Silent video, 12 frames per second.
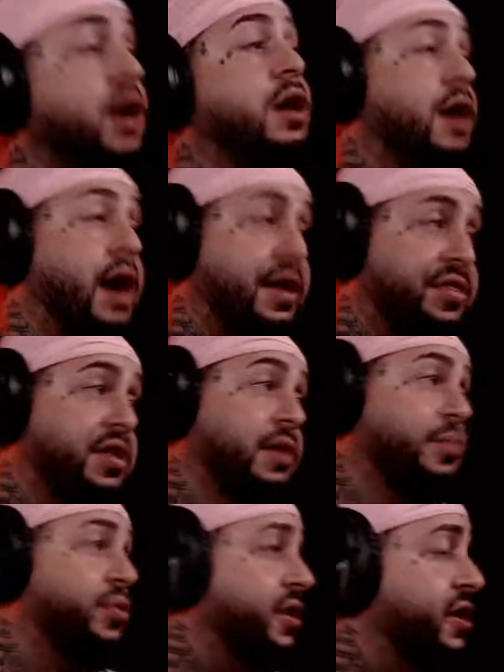I think,
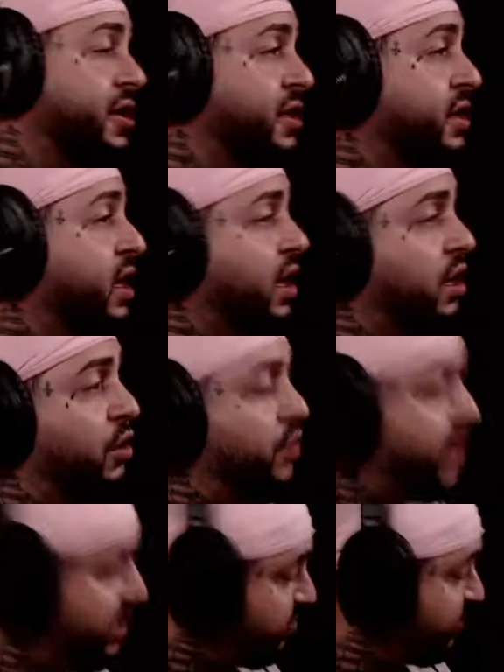pretty good. We
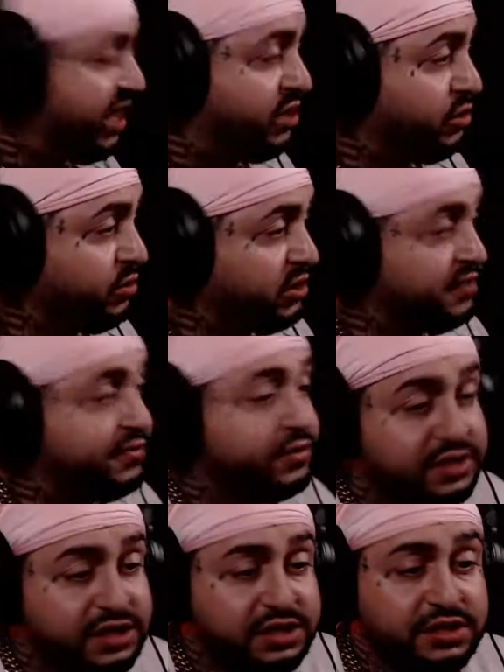had some technical
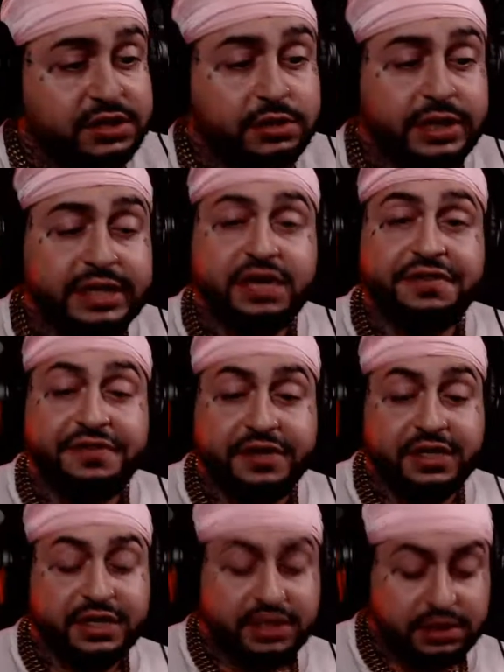difficulties, so that
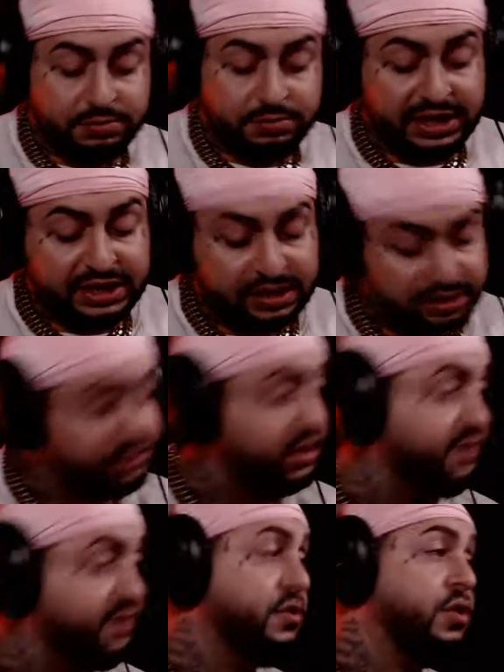definitely made it a little
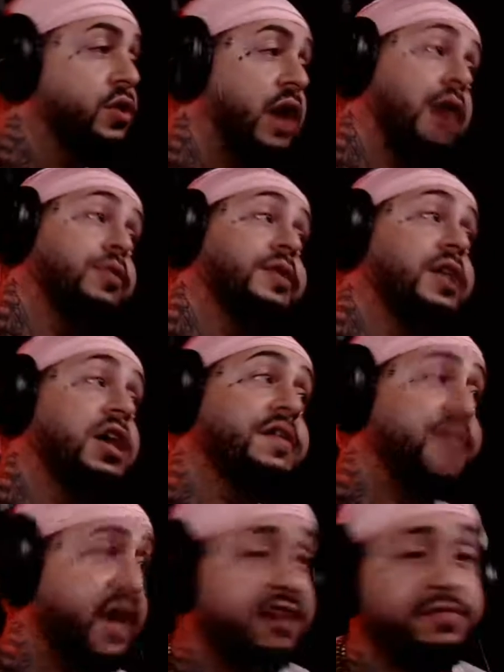difficult. I would love
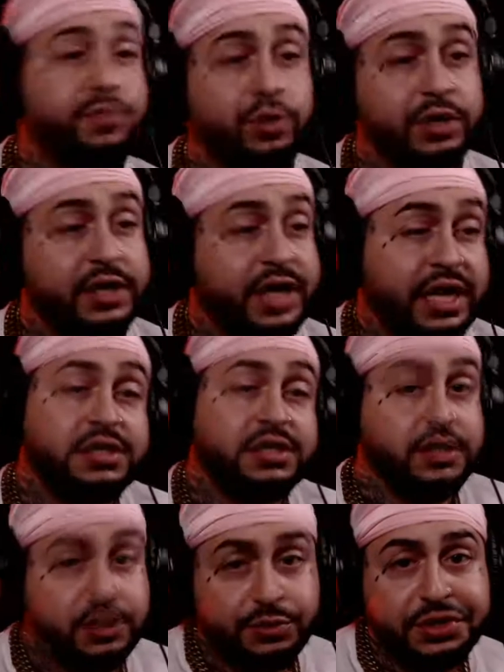to have more guests
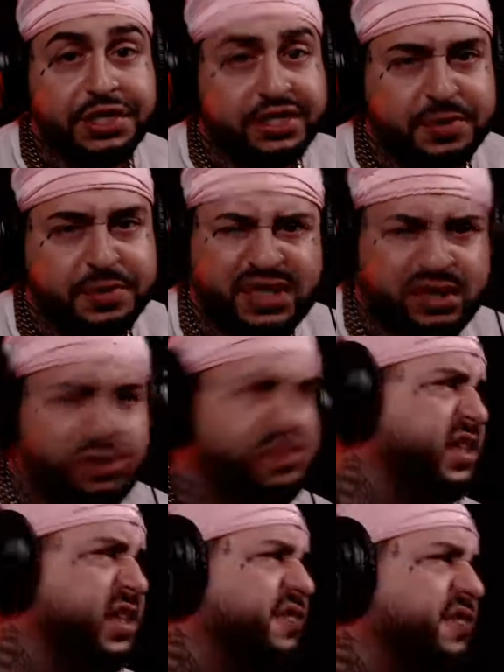on that we could speak to
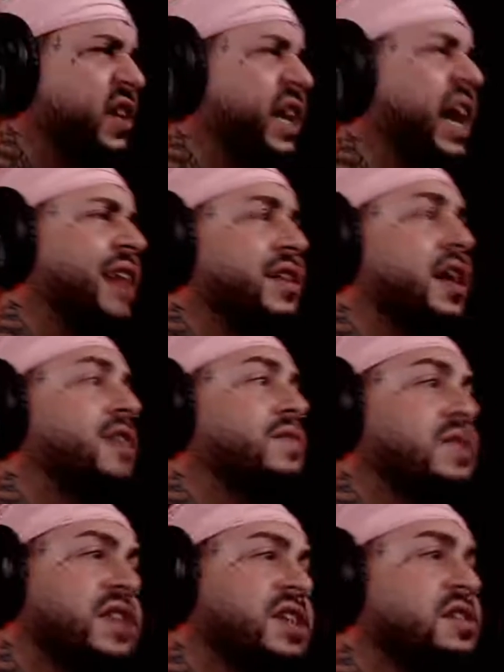because I feel like having
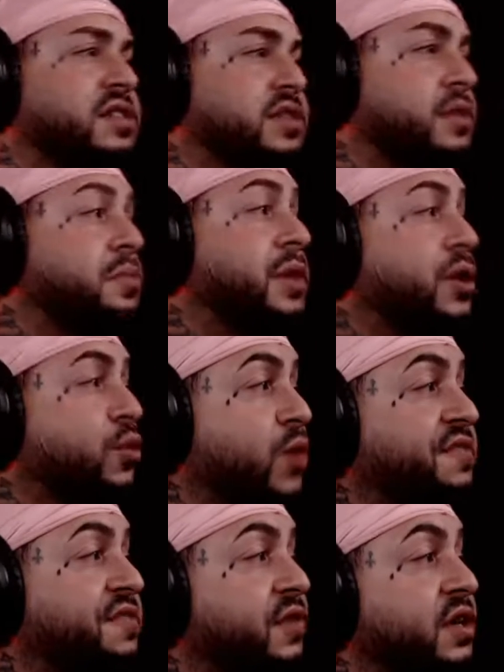conversations is a better way
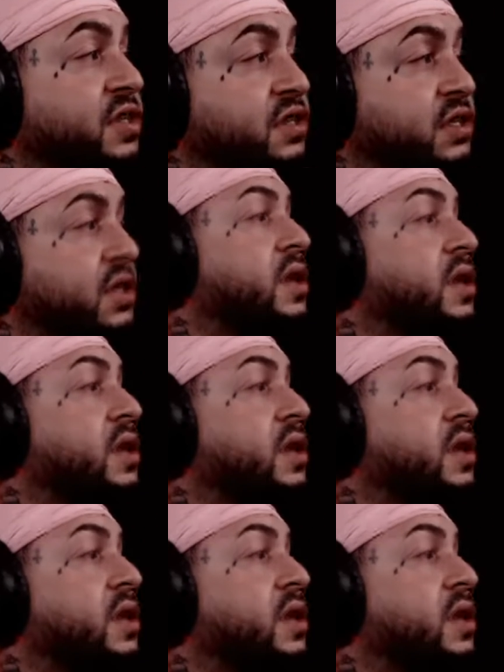for us to